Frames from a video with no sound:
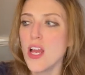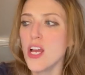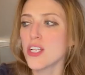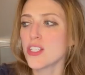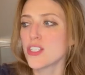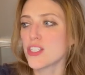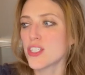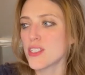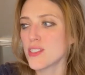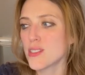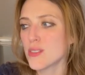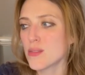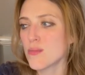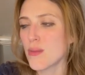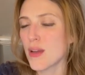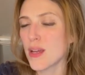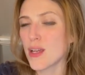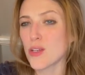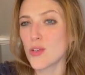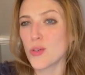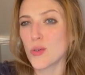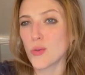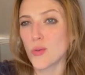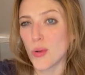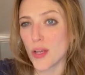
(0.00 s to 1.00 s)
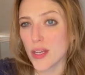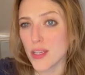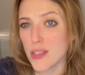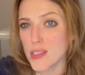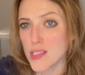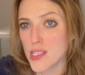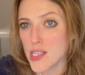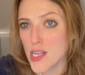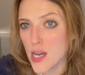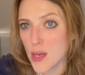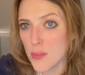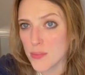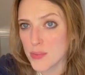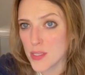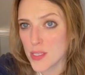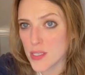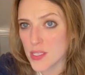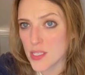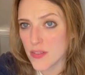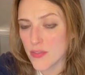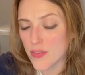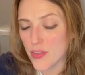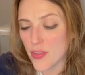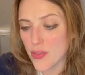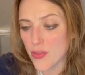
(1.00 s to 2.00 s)
Just my quick synopsis
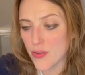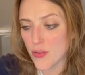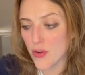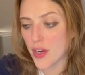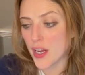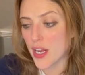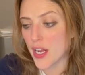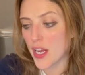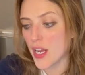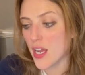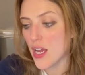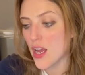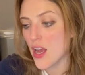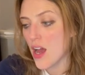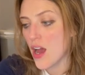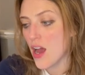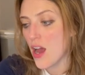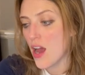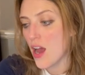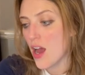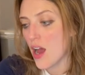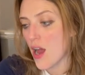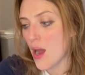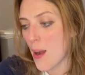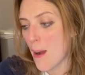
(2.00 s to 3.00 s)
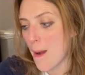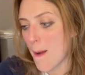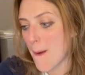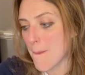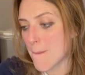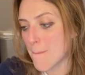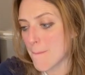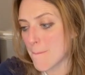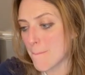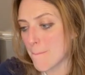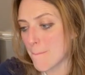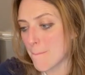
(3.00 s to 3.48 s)
of the 3. I